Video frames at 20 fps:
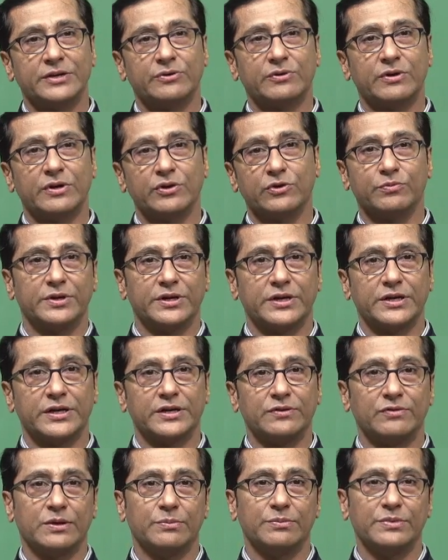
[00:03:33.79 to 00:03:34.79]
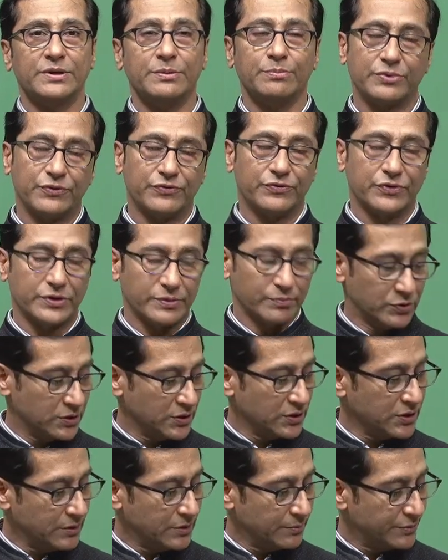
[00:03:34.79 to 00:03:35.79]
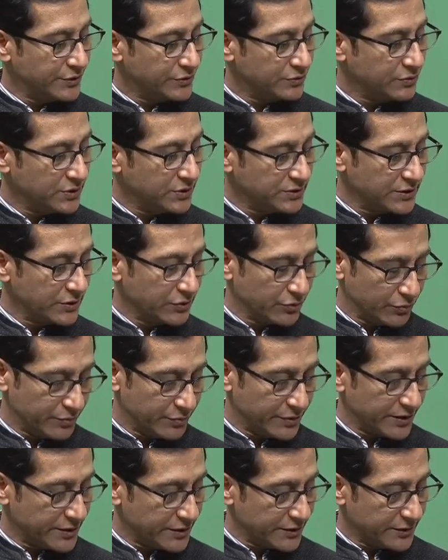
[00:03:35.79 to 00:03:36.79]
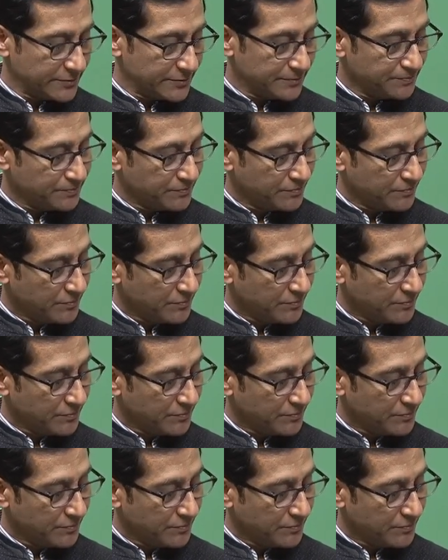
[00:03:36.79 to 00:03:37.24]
liquid lubricant will be preferable compared to other lubricant.